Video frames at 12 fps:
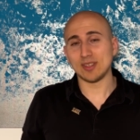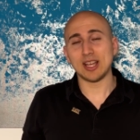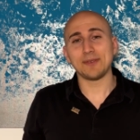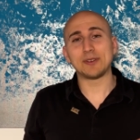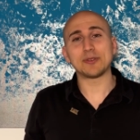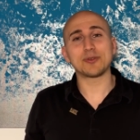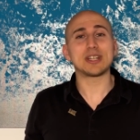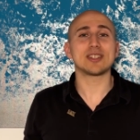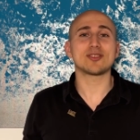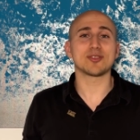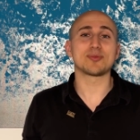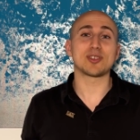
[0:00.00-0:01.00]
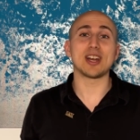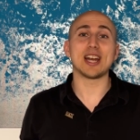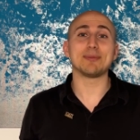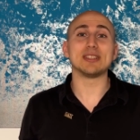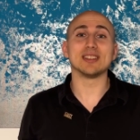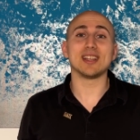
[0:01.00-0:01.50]
feel free to
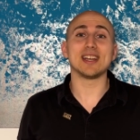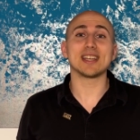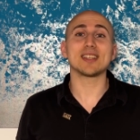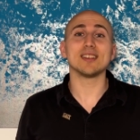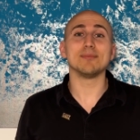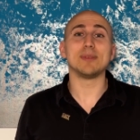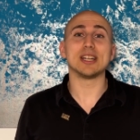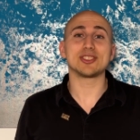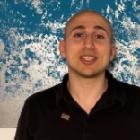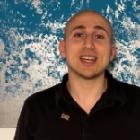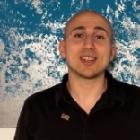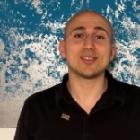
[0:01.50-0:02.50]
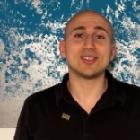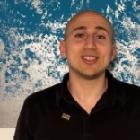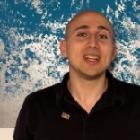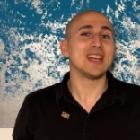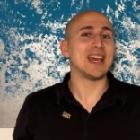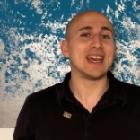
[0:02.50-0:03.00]
subscribe and like my channel,
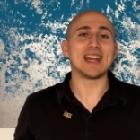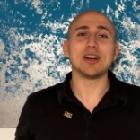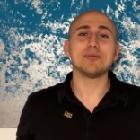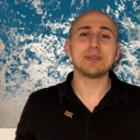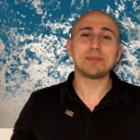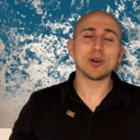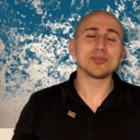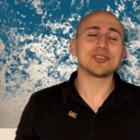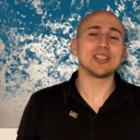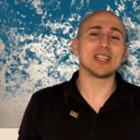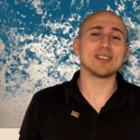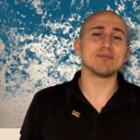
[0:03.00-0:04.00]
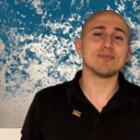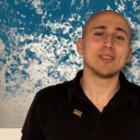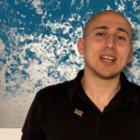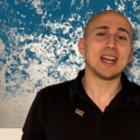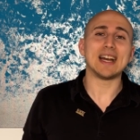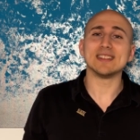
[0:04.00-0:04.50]
and I'll be posting
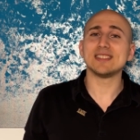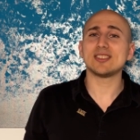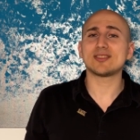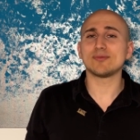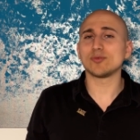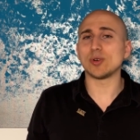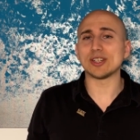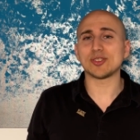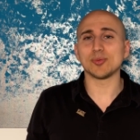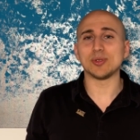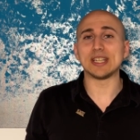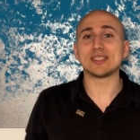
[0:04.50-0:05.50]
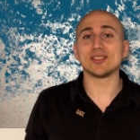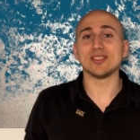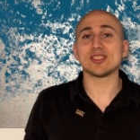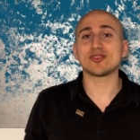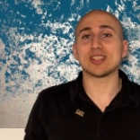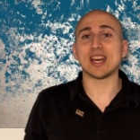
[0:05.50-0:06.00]
at least twice a week to
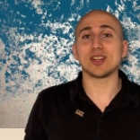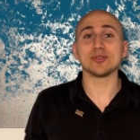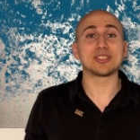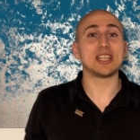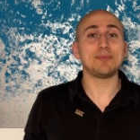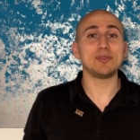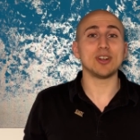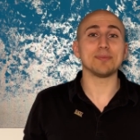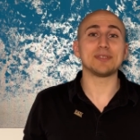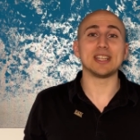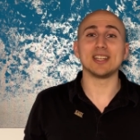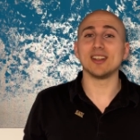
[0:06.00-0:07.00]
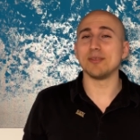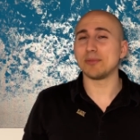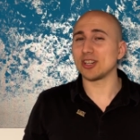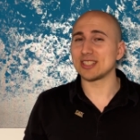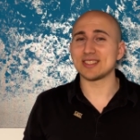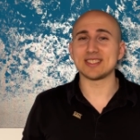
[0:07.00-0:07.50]
this channel to keep you updated on
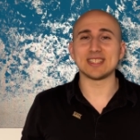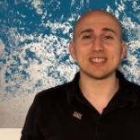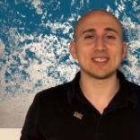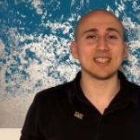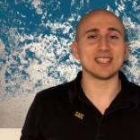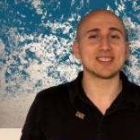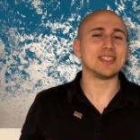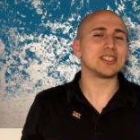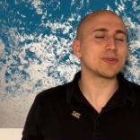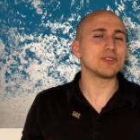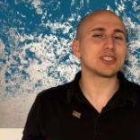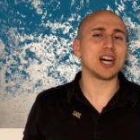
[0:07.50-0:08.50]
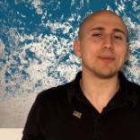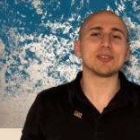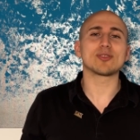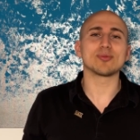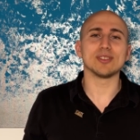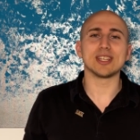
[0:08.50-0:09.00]
market statistics and different
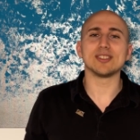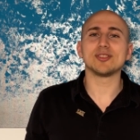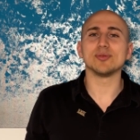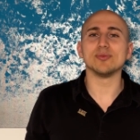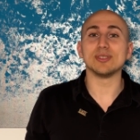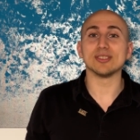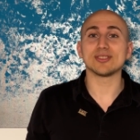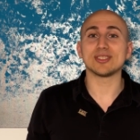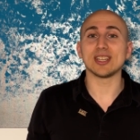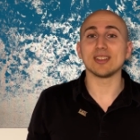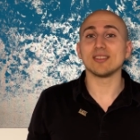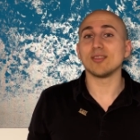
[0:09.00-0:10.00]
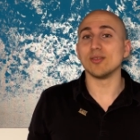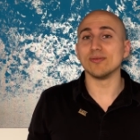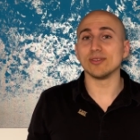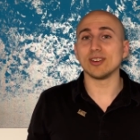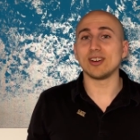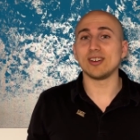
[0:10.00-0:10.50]
topics related to real estate
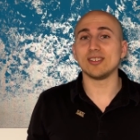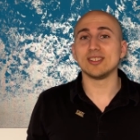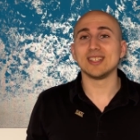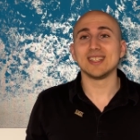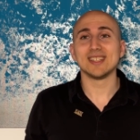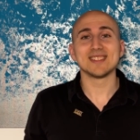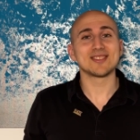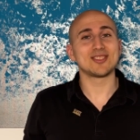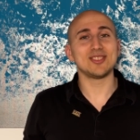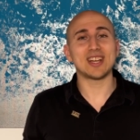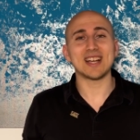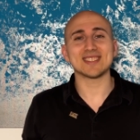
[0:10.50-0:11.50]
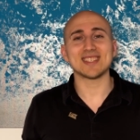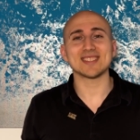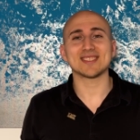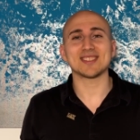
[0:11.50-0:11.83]
overall. See you guys next